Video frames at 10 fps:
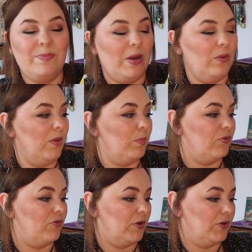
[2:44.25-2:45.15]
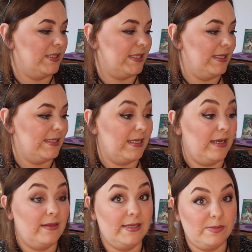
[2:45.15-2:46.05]
about the products
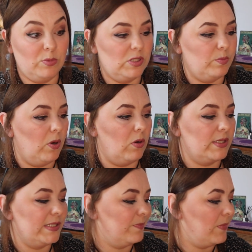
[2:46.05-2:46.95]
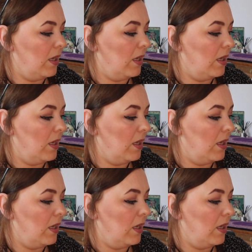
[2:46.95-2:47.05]
inside this month's box.